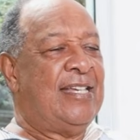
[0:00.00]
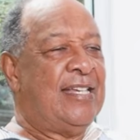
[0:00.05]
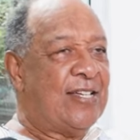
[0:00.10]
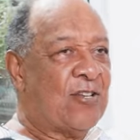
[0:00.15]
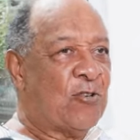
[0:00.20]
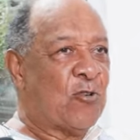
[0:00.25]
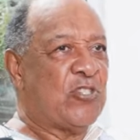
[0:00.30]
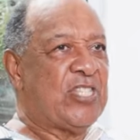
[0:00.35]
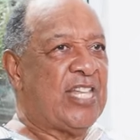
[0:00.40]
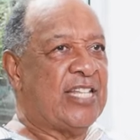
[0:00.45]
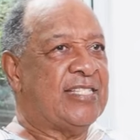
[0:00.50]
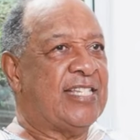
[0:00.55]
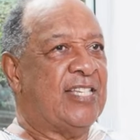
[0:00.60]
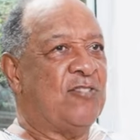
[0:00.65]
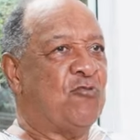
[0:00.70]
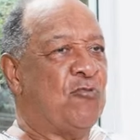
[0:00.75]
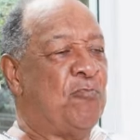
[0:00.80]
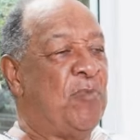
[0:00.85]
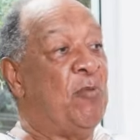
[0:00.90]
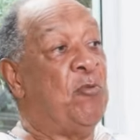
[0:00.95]
And Ronald
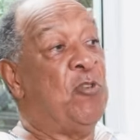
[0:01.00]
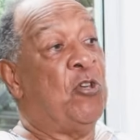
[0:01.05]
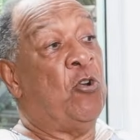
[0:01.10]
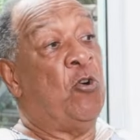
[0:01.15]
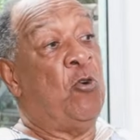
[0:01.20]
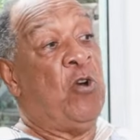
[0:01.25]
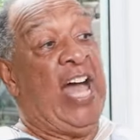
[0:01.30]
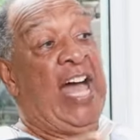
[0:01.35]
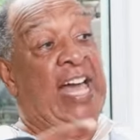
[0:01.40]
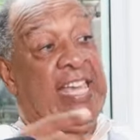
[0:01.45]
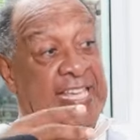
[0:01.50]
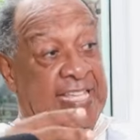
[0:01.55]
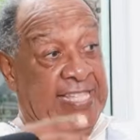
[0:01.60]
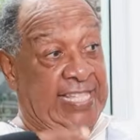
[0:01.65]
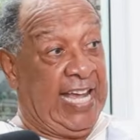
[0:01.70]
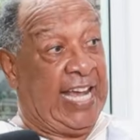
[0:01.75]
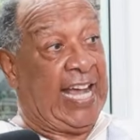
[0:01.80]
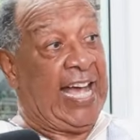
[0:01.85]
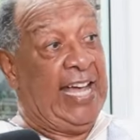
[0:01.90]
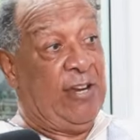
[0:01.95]
said to me, we go, I
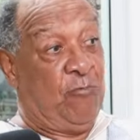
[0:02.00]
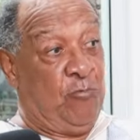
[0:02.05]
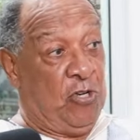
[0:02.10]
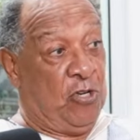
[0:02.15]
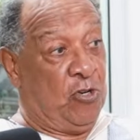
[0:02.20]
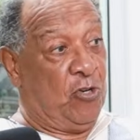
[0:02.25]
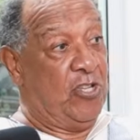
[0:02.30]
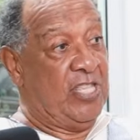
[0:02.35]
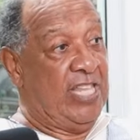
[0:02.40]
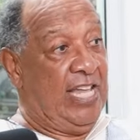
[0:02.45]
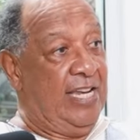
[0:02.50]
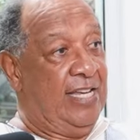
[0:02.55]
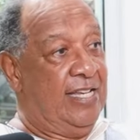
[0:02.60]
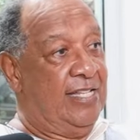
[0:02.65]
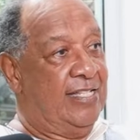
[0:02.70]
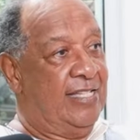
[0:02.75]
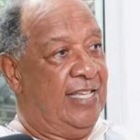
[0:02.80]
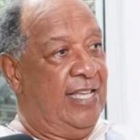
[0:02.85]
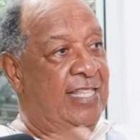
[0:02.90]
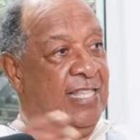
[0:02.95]
in the car with Ronald,
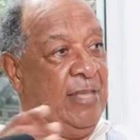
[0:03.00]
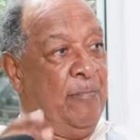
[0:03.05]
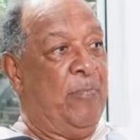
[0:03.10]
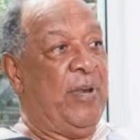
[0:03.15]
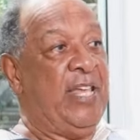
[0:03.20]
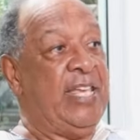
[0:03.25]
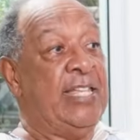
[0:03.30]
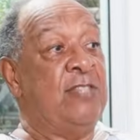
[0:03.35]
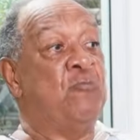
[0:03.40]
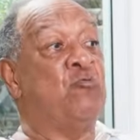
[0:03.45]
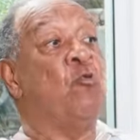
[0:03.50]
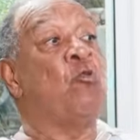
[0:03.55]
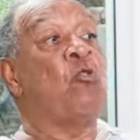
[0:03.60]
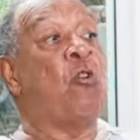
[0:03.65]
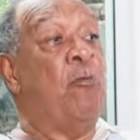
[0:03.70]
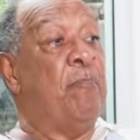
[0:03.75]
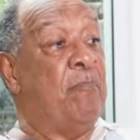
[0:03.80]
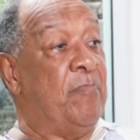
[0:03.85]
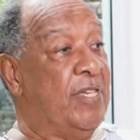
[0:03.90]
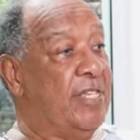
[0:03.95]
yeah. and they play in two
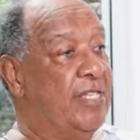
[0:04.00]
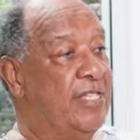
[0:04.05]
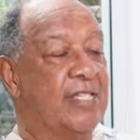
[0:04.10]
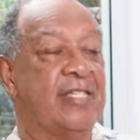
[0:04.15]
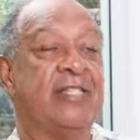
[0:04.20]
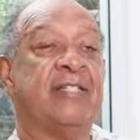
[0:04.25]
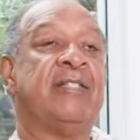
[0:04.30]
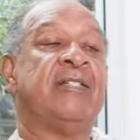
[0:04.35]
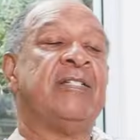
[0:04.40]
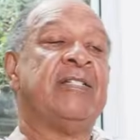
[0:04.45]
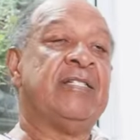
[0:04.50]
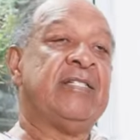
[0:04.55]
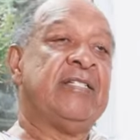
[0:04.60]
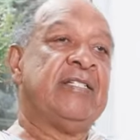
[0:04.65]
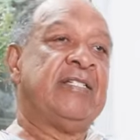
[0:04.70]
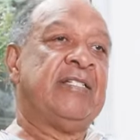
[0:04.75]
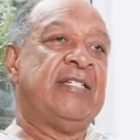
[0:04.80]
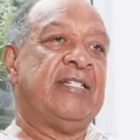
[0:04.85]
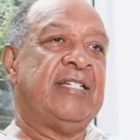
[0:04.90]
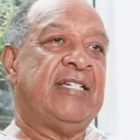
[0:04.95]
combis. Two combis.
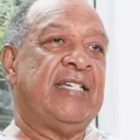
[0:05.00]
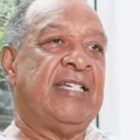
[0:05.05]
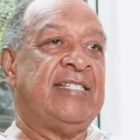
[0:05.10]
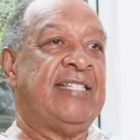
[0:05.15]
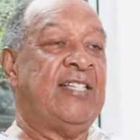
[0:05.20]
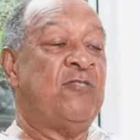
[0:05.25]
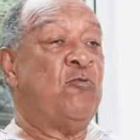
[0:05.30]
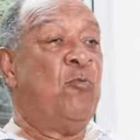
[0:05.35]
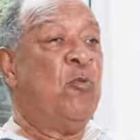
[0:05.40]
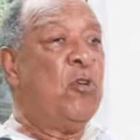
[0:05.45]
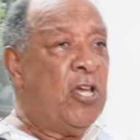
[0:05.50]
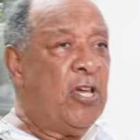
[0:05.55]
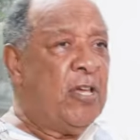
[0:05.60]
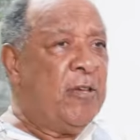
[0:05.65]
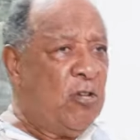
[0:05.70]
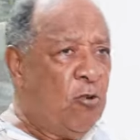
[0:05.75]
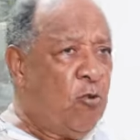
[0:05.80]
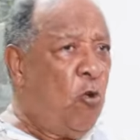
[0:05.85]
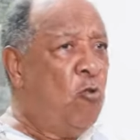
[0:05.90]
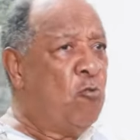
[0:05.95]
He said, to,
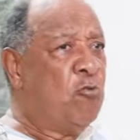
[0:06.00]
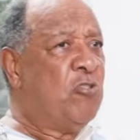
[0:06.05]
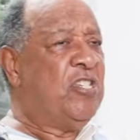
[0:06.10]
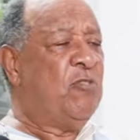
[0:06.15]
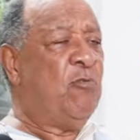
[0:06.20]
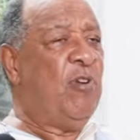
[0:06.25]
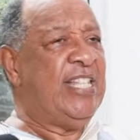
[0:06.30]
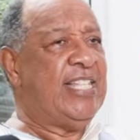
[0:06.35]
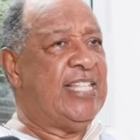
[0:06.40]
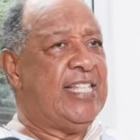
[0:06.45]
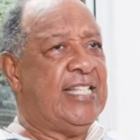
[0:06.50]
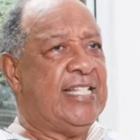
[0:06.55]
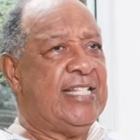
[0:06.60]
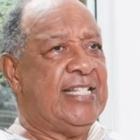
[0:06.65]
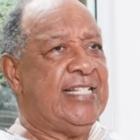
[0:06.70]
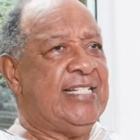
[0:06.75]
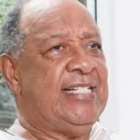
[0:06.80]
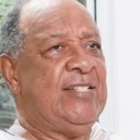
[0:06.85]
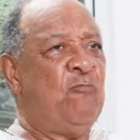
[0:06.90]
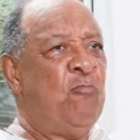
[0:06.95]
oh, what?
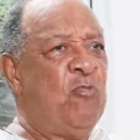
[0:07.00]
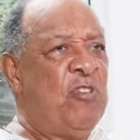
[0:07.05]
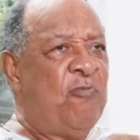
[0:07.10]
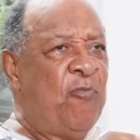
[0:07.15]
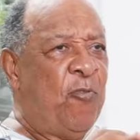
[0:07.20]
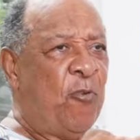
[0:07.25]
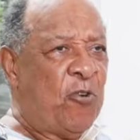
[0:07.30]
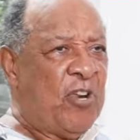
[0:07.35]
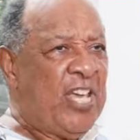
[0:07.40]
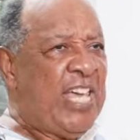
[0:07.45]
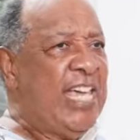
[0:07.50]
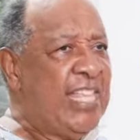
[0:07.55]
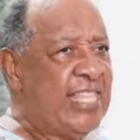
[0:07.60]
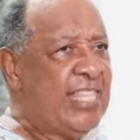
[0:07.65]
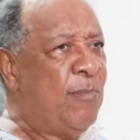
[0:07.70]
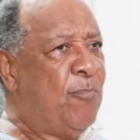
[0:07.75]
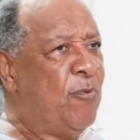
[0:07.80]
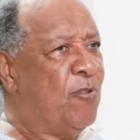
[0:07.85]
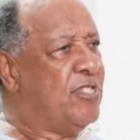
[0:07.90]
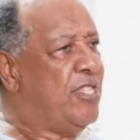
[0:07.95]
We
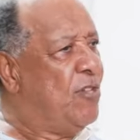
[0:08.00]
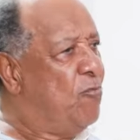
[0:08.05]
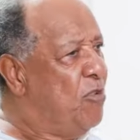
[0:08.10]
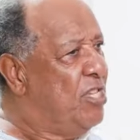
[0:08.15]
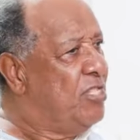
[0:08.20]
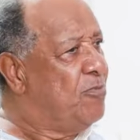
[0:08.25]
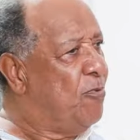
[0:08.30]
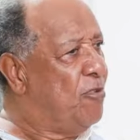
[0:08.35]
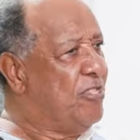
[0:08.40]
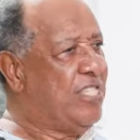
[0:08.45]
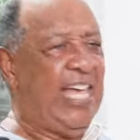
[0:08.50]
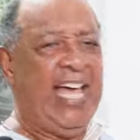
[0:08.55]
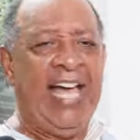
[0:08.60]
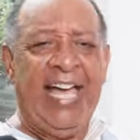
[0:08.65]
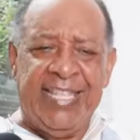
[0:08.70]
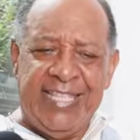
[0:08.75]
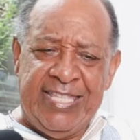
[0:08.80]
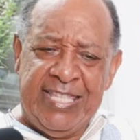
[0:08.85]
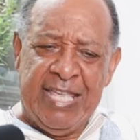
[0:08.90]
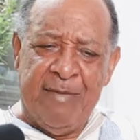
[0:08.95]
forget about the waste water.
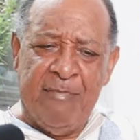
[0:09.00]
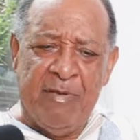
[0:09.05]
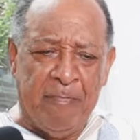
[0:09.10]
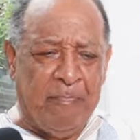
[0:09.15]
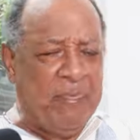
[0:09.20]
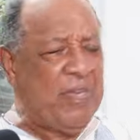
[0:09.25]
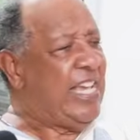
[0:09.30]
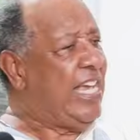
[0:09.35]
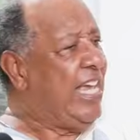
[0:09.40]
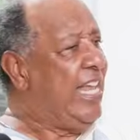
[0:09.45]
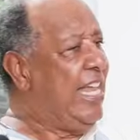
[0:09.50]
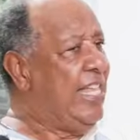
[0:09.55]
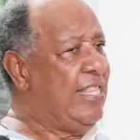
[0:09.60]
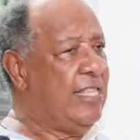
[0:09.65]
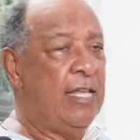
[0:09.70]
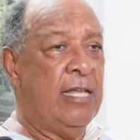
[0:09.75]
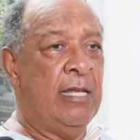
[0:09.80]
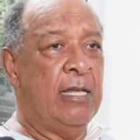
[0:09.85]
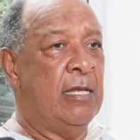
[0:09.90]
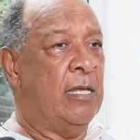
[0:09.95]
I never forget
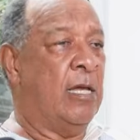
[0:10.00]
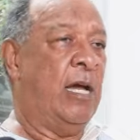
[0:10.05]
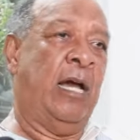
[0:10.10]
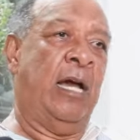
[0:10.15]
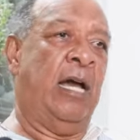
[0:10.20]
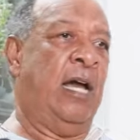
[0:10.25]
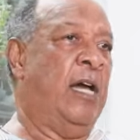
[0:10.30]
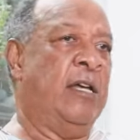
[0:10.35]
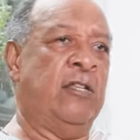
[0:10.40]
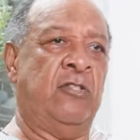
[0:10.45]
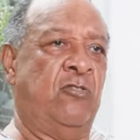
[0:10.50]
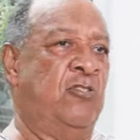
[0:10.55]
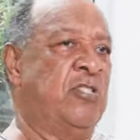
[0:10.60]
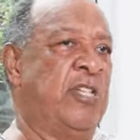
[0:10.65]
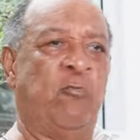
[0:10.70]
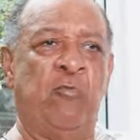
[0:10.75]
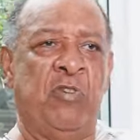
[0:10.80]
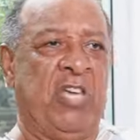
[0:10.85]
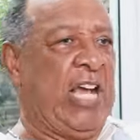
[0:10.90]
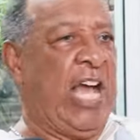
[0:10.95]
it. Ah, uh,
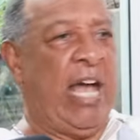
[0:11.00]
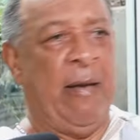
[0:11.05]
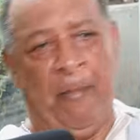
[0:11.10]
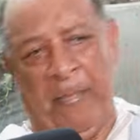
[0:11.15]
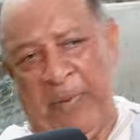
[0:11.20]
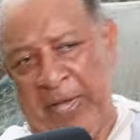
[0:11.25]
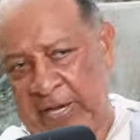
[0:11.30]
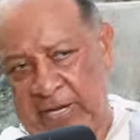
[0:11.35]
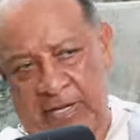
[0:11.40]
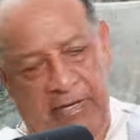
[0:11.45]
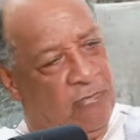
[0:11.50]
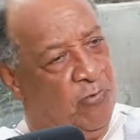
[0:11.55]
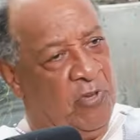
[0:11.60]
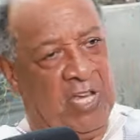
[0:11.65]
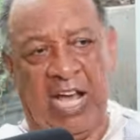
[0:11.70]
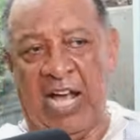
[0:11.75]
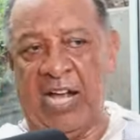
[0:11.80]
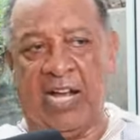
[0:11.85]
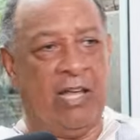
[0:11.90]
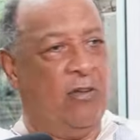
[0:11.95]
Ronald, we come back.
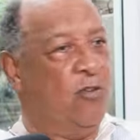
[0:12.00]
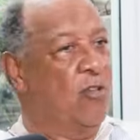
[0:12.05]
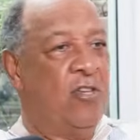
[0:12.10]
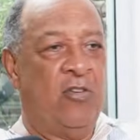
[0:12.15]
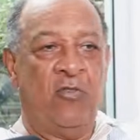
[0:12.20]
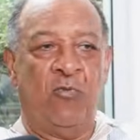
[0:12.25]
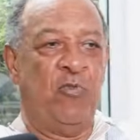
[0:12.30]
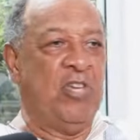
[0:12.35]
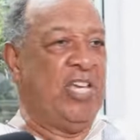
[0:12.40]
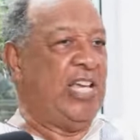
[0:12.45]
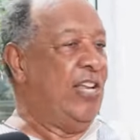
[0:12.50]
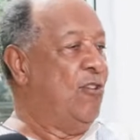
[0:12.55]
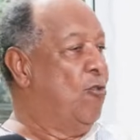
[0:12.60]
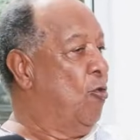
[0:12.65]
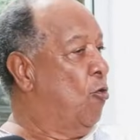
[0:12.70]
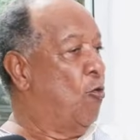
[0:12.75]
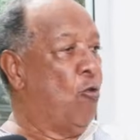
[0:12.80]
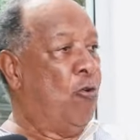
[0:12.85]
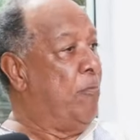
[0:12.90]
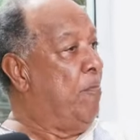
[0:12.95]
We can we
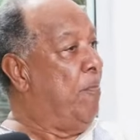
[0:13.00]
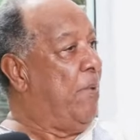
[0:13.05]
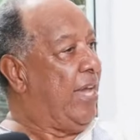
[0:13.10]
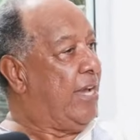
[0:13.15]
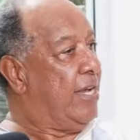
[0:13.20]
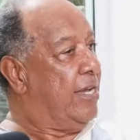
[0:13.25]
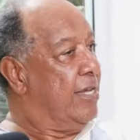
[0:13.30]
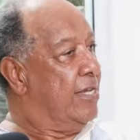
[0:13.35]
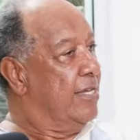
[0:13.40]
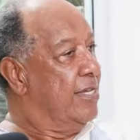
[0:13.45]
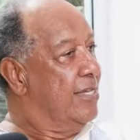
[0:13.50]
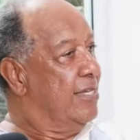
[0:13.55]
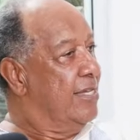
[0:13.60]
cannot walk back.